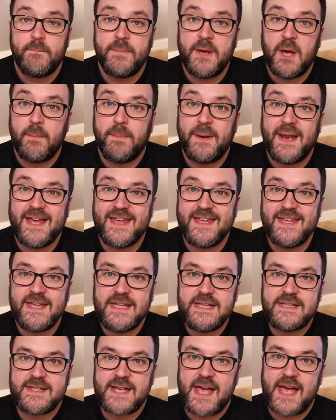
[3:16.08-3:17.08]
Beoplay
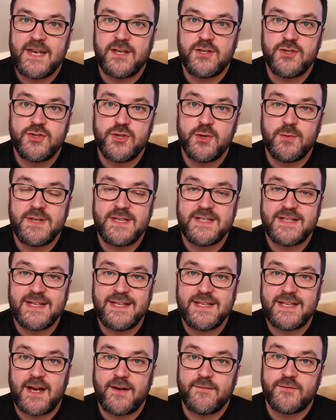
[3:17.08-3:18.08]
E10 do
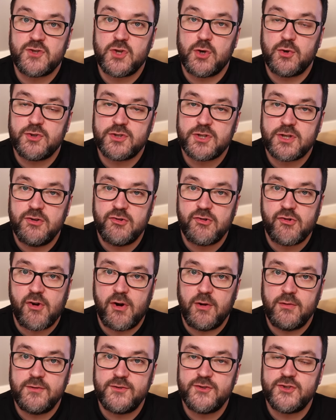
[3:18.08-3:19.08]
indeed have touch
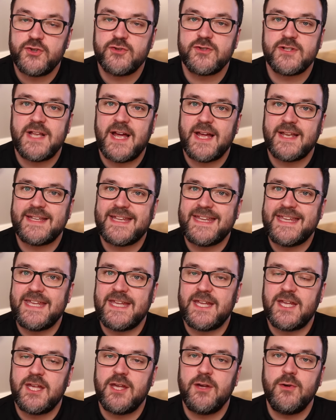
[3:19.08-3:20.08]
controls, just like the
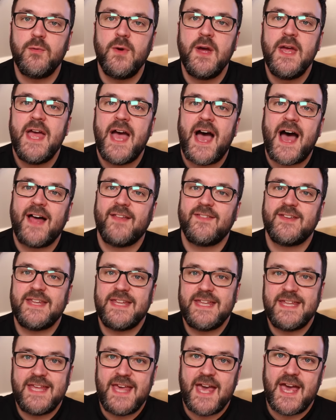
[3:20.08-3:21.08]
EQ and the
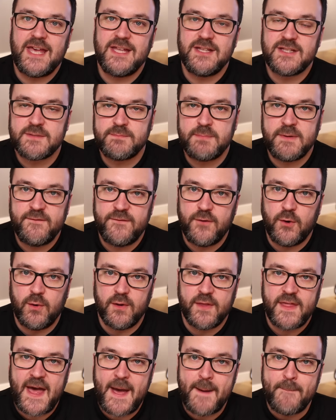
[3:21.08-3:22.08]
E8s
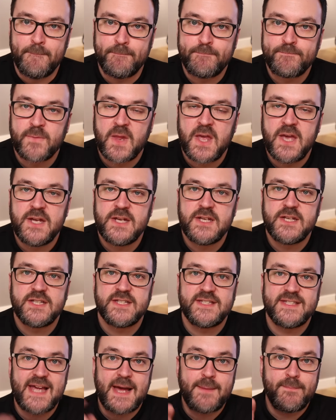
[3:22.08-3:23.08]
before them.
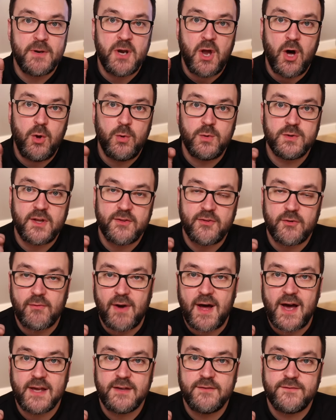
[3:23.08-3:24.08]
Tap and hold on the
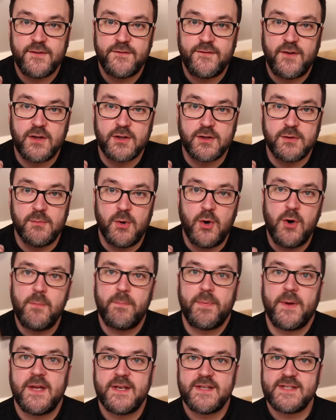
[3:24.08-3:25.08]
right for volume
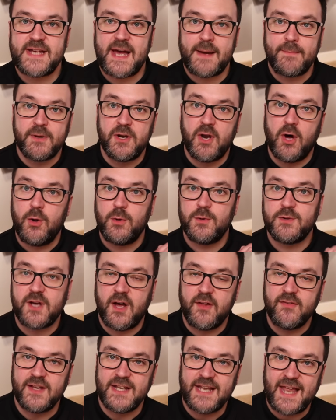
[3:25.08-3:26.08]
up, tap and hold
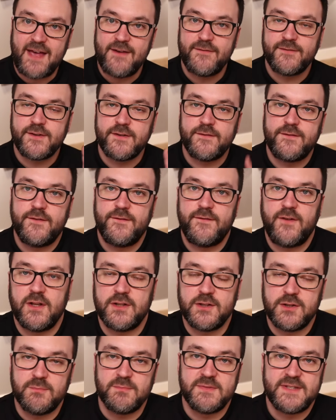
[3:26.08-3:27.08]
on the left for
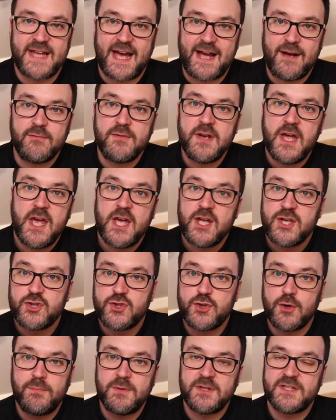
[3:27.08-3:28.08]
volume down,
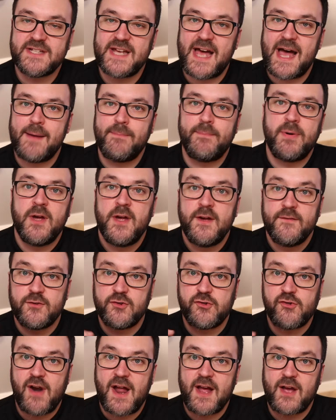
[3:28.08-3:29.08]
double tap for
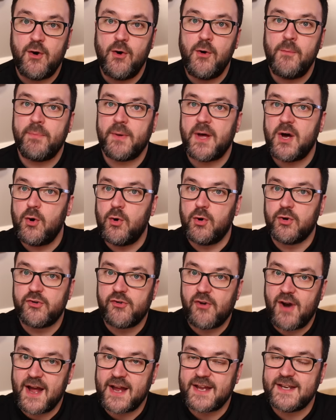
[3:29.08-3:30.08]
track up or
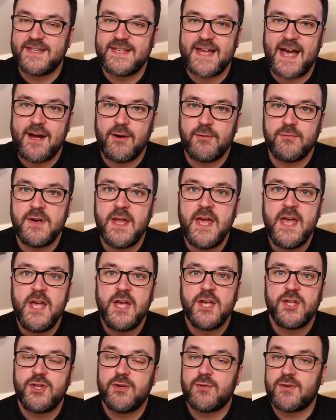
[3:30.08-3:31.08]
track down.
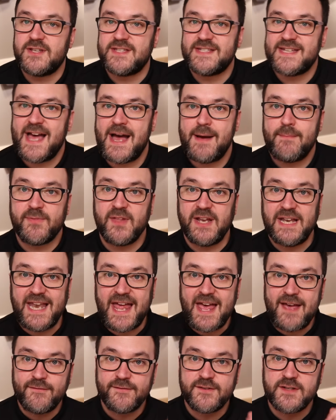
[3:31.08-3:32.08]
You can tap the
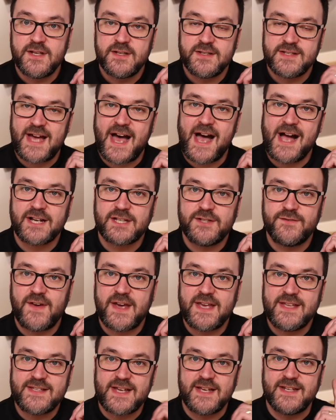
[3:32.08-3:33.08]
left to
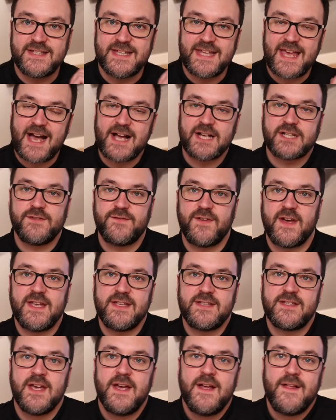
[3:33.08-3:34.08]
activate and
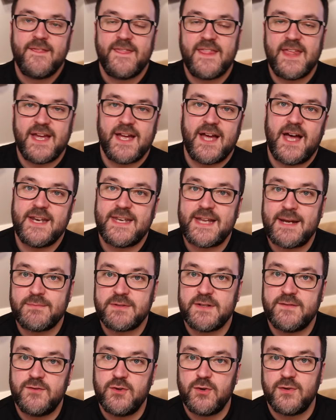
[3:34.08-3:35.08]
deactivate the
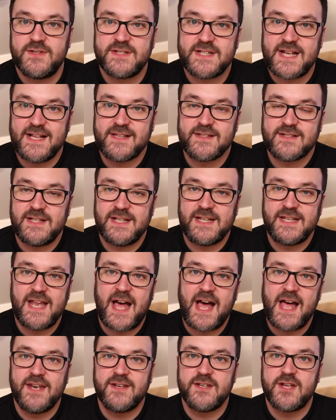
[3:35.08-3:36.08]
adaptive noise cancelling
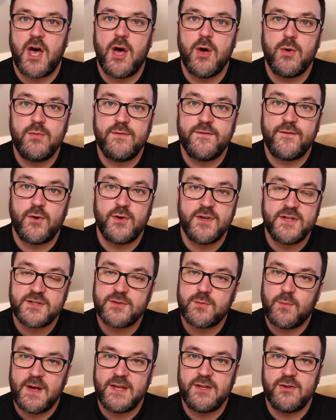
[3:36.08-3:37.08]
and own
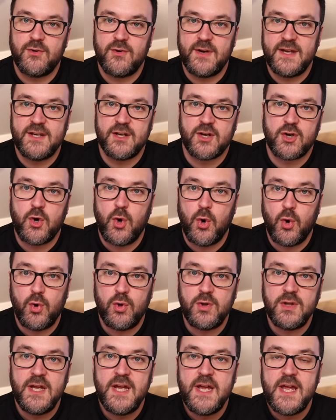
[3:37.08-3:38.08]
voice when you're in a
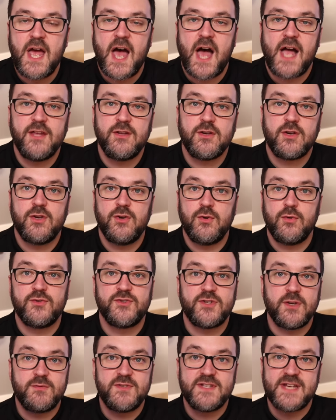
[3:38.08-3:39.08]
call, and you can
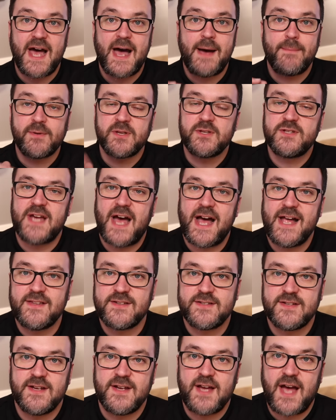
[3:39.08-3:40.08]
also tap to
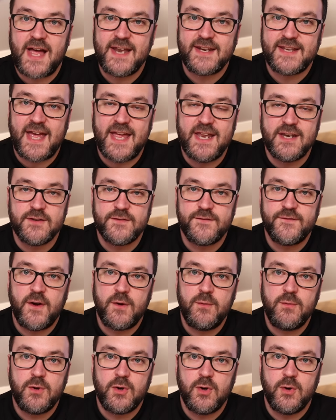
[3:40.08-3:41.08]
answer and end
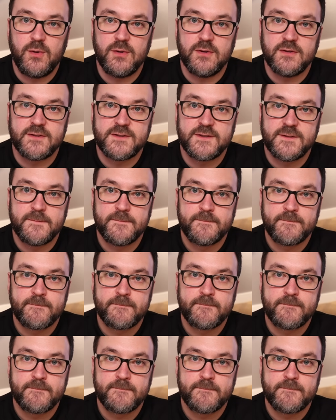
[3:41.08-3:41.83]
phone calls.